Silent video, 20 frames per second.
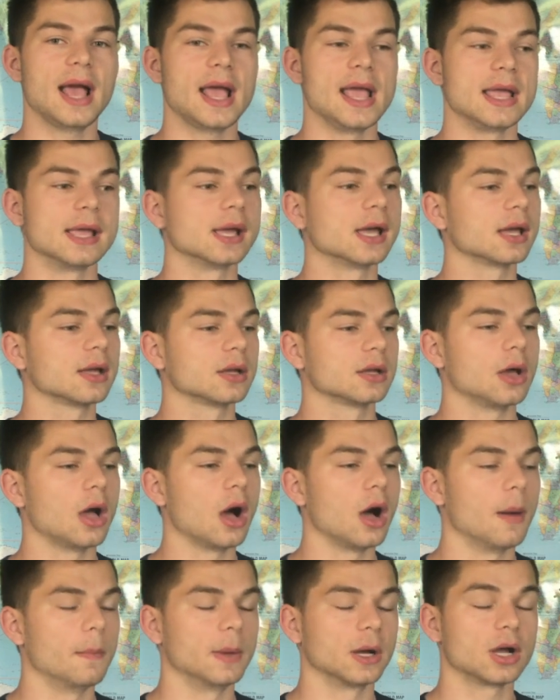a,
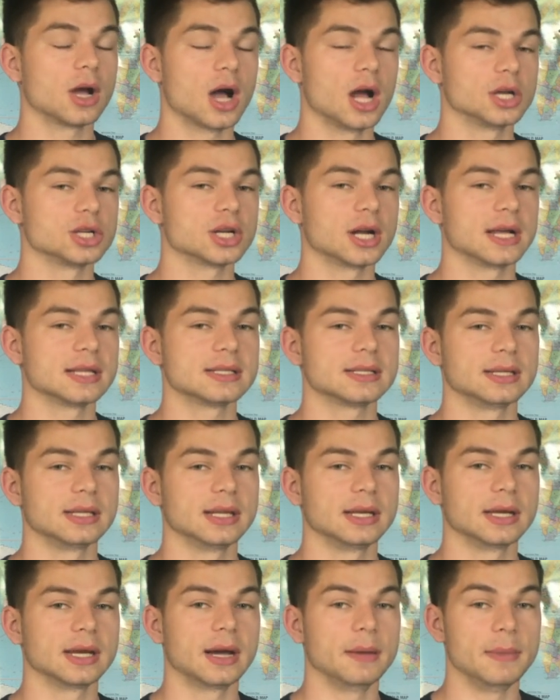um, a
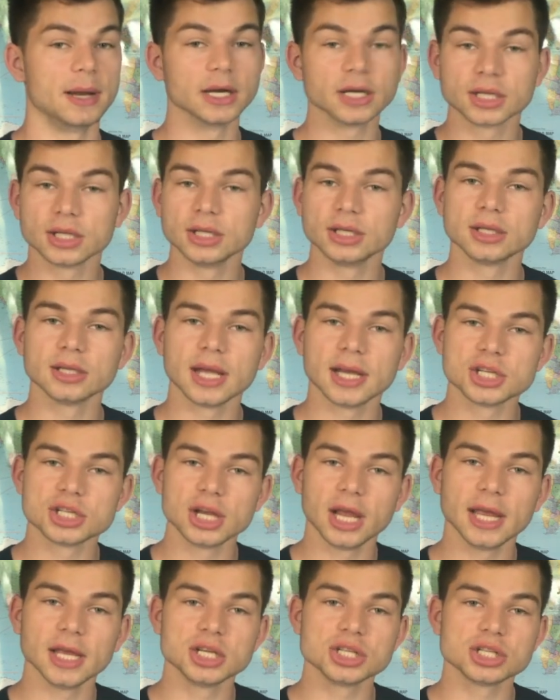contrasting American
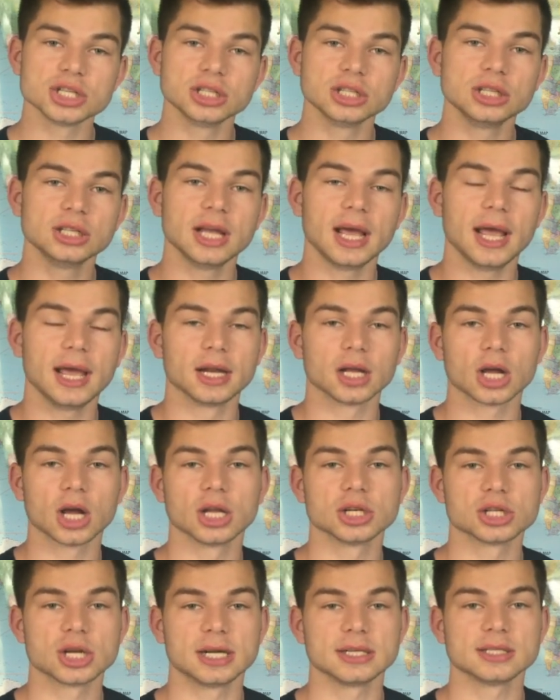education and
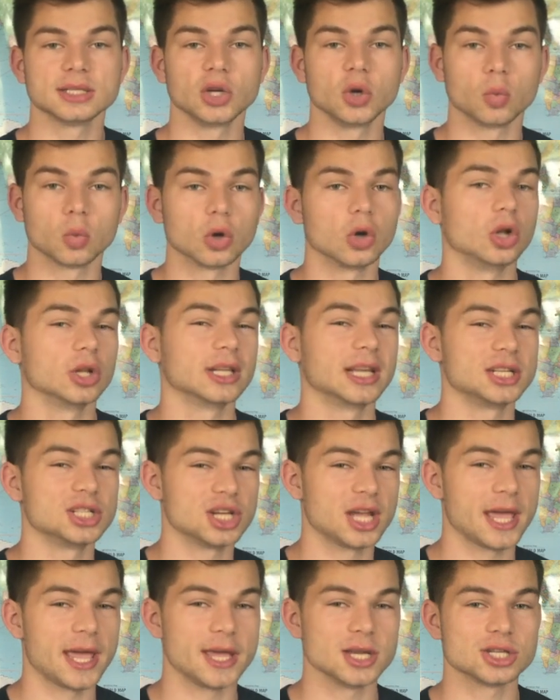contrasting world
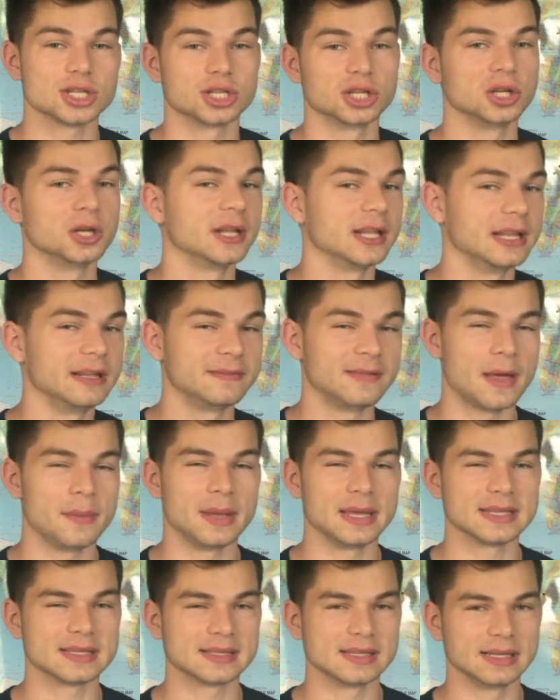education, if that
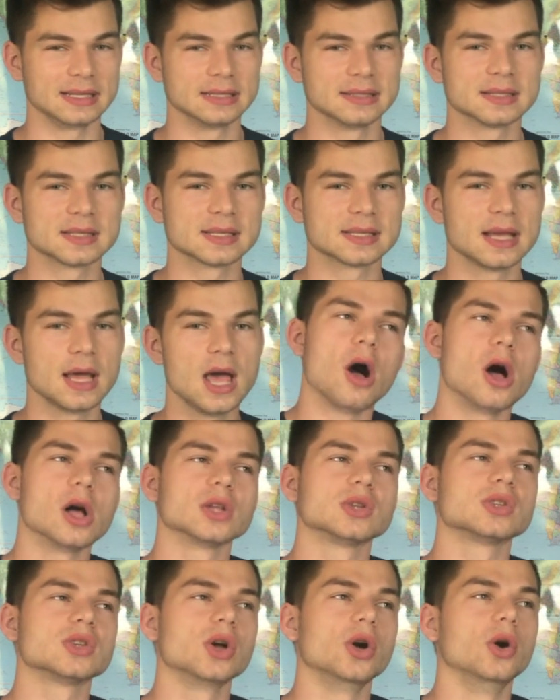makes sense.
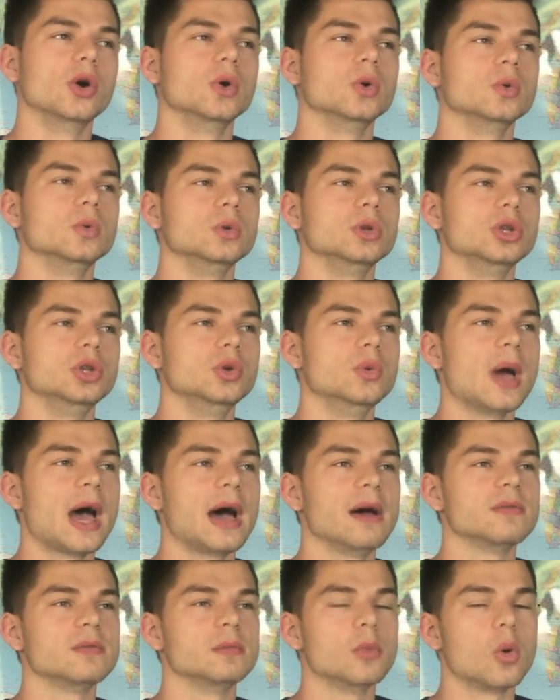Also, you
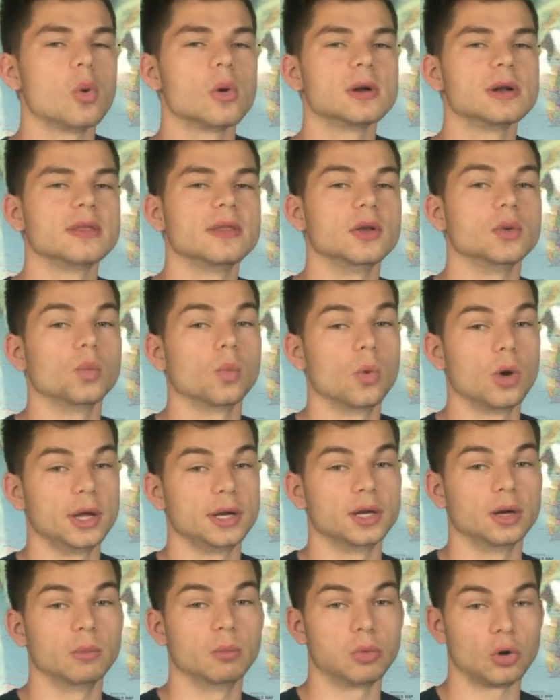have more than
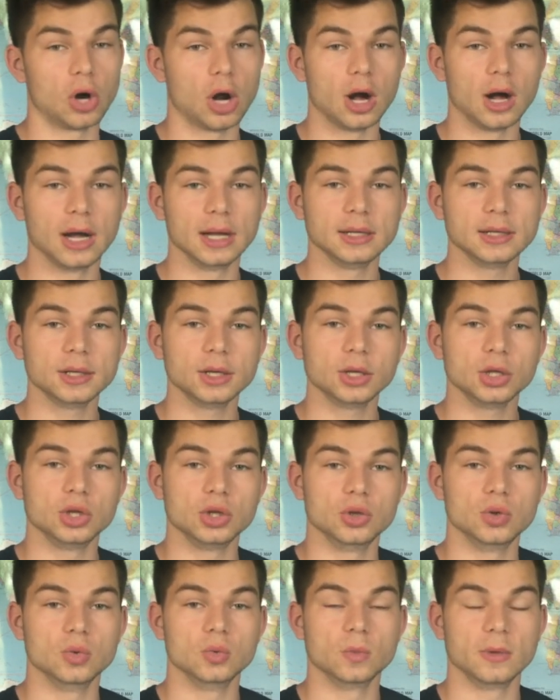one abroad.
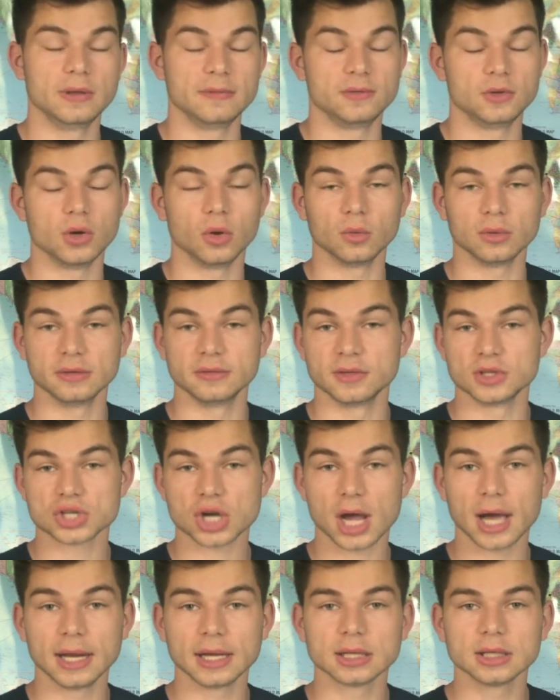You, if you don't live in
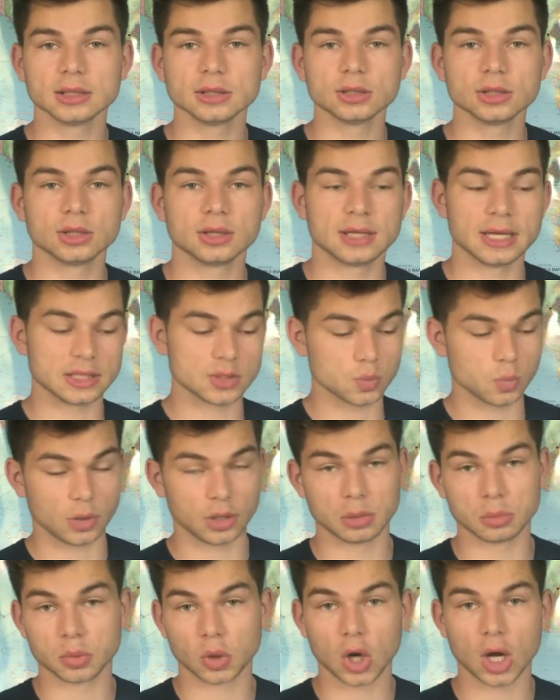China, that's
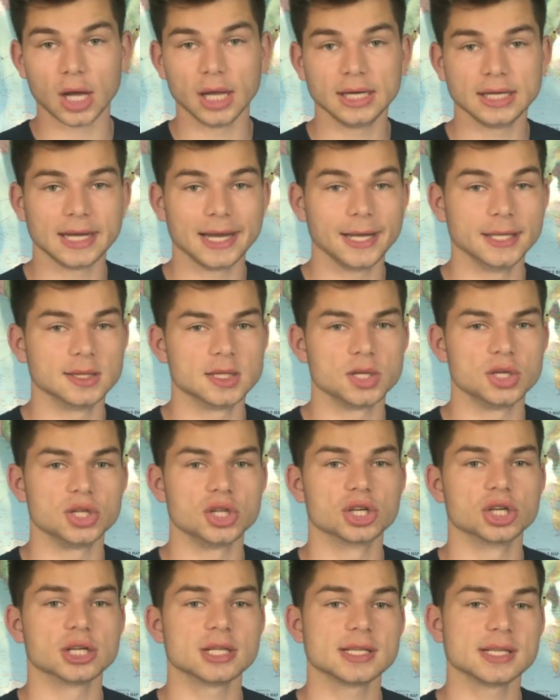one abroad. And then
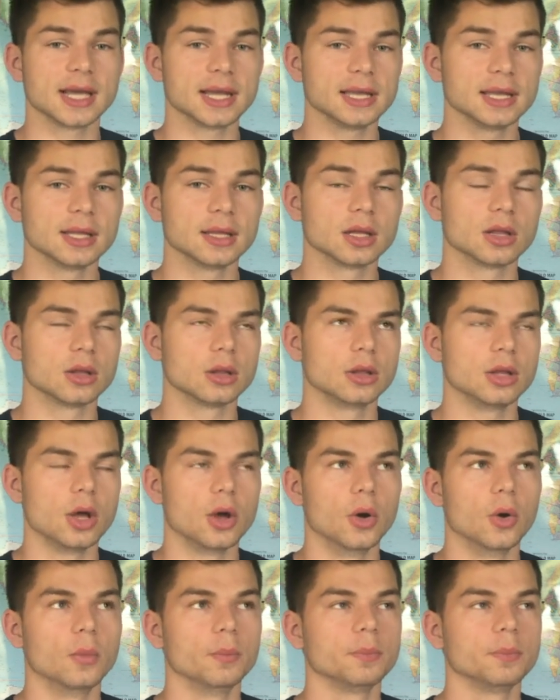your second, no,